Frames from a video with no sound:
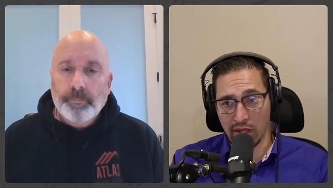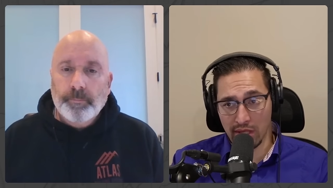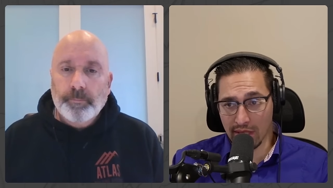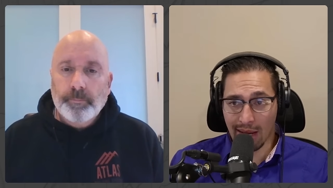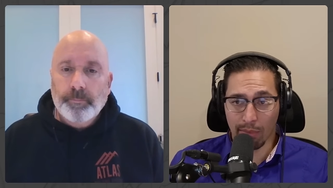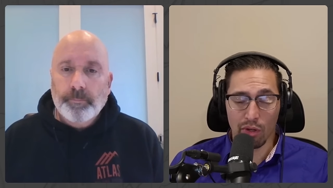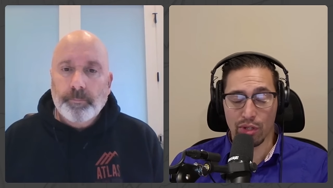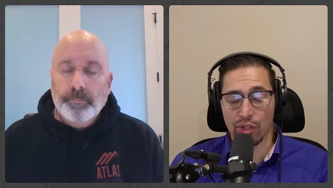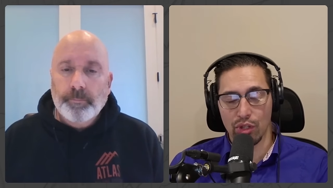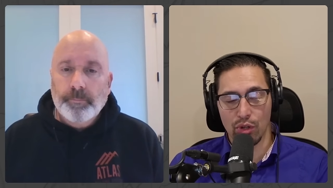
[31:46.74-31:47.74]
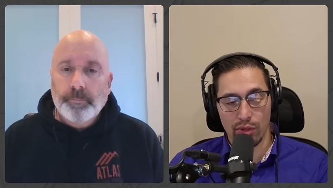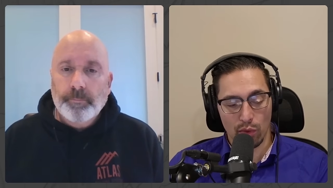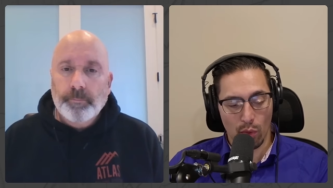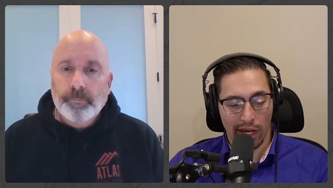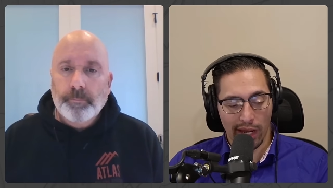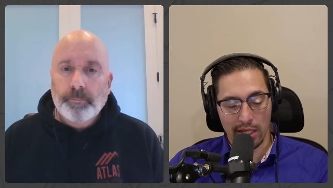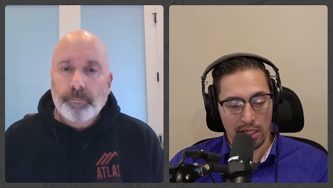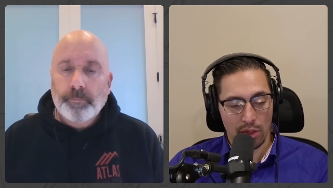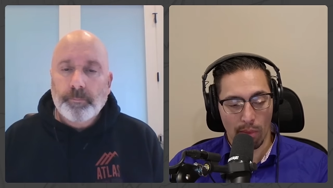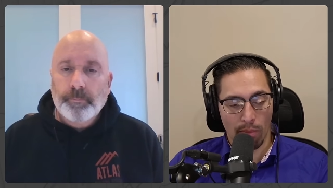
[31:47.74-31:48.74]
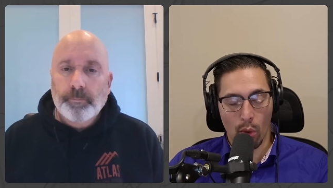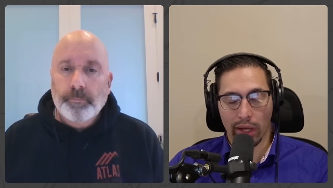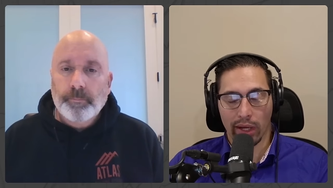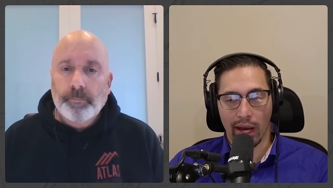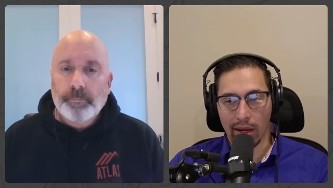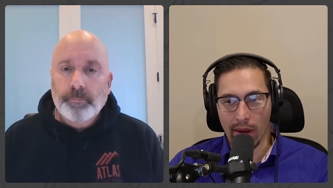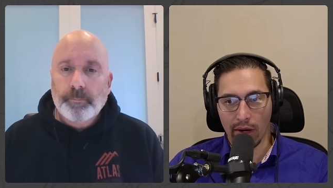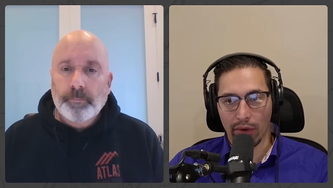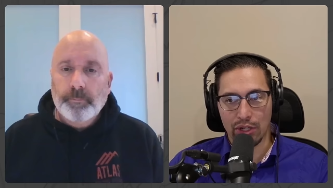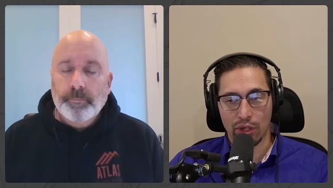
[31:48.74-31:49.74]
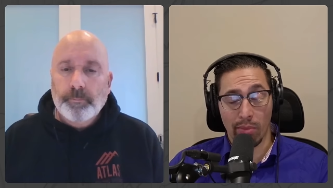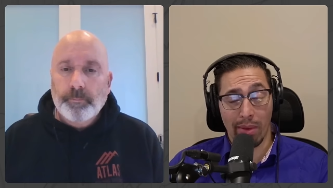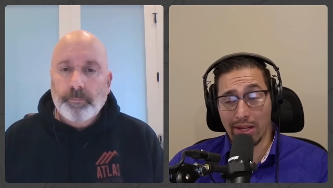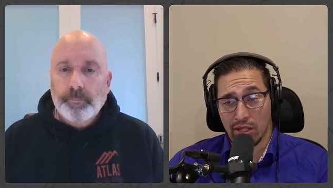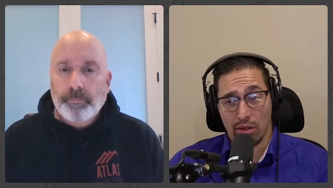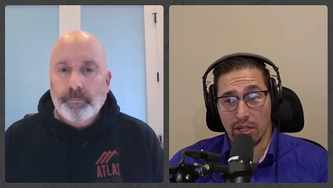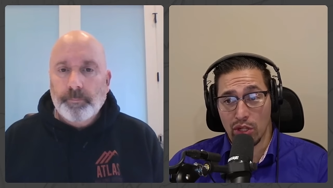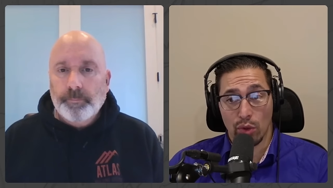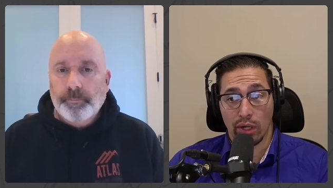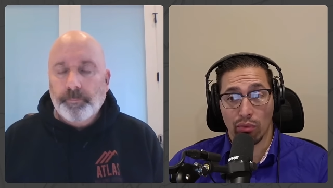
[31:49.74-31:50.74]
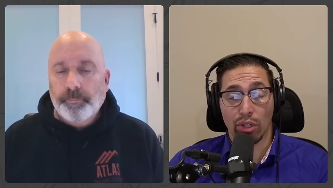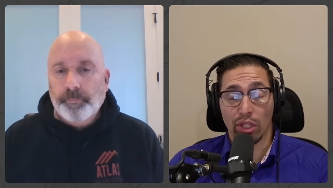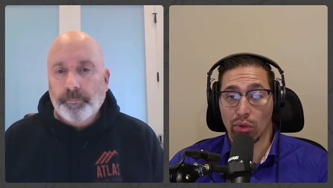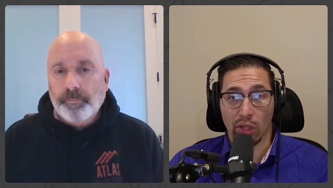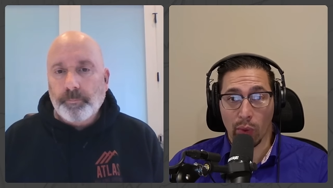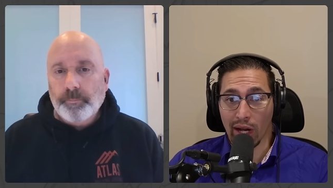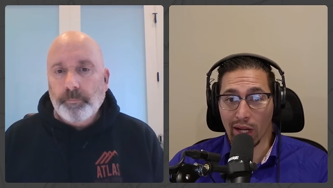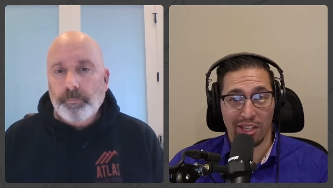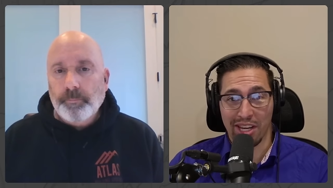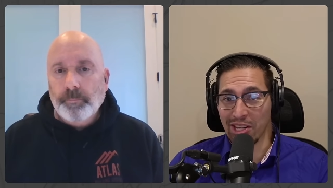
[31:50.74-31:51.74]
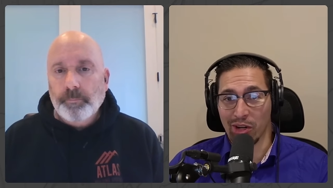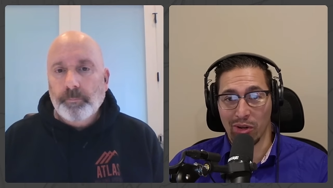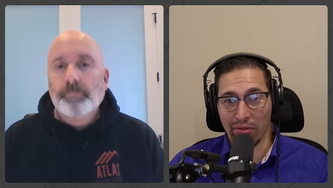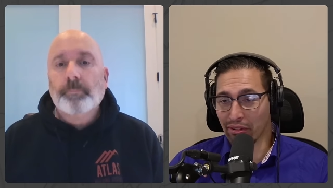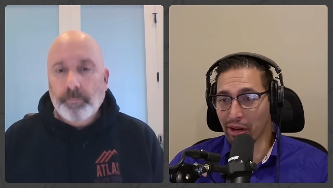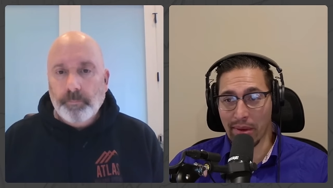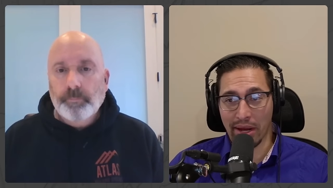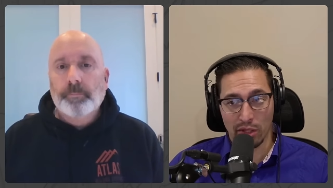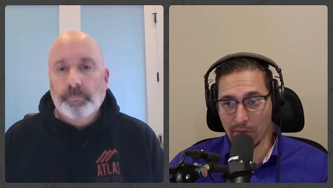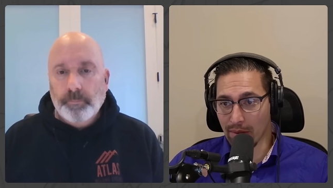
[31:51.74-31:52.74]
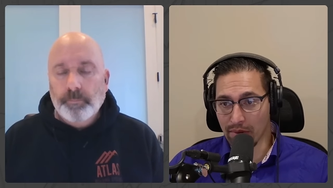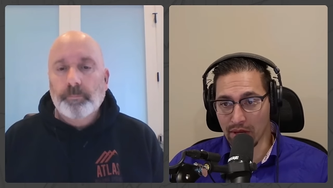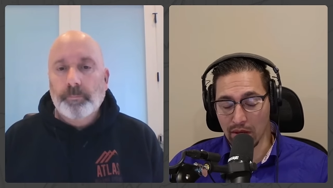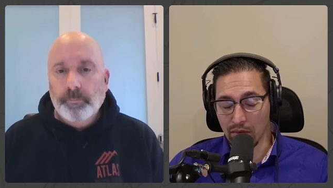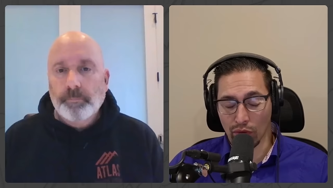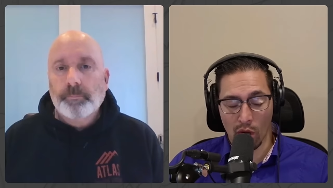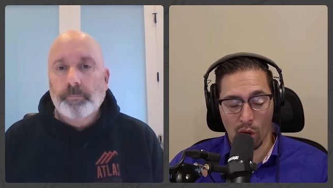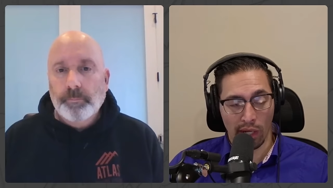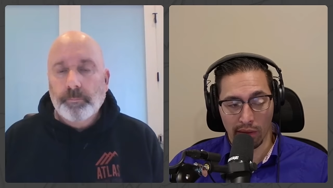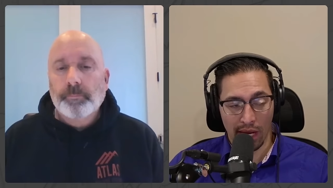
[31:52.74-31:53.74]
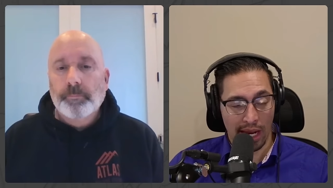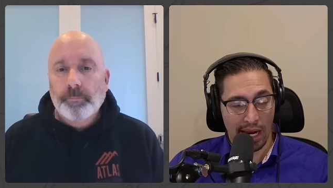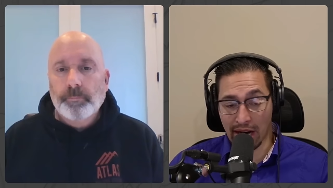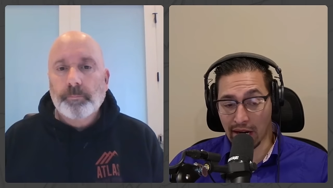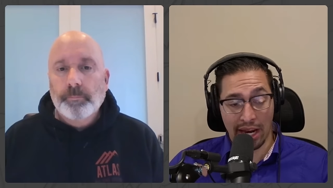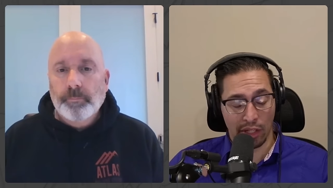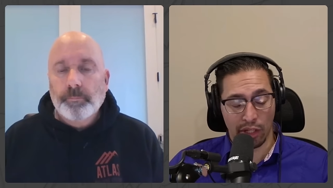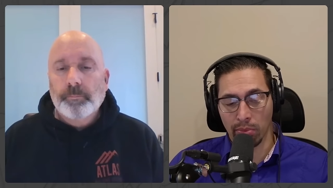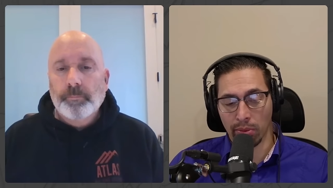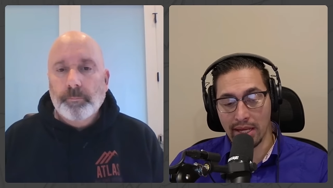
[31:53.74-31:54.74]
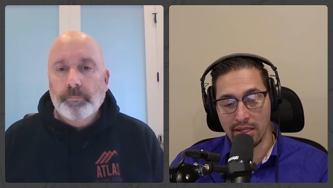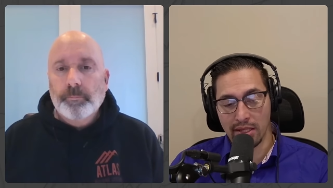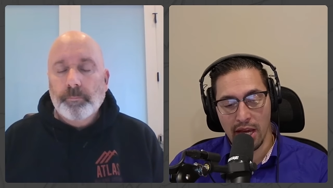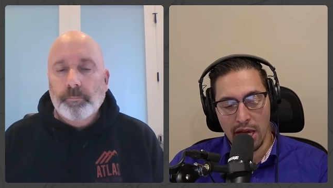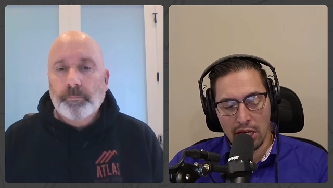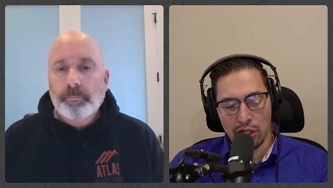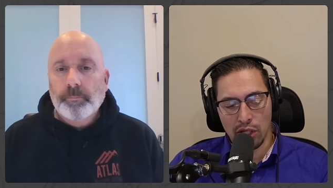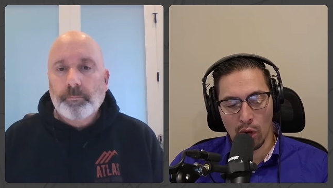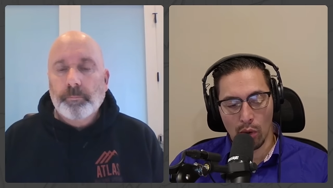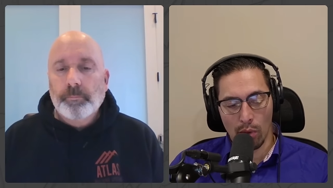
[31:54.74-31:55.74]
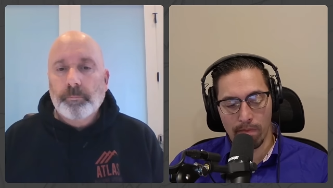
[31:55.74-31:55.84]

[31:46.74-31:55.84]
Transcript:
Speaker 1: this example you just used, when it gets to a 0.9 peg ratio, it might still be doing really, really well, and you know the mm-hmm. fundamentals mm-hmm. might be going at, at, at, a good place. So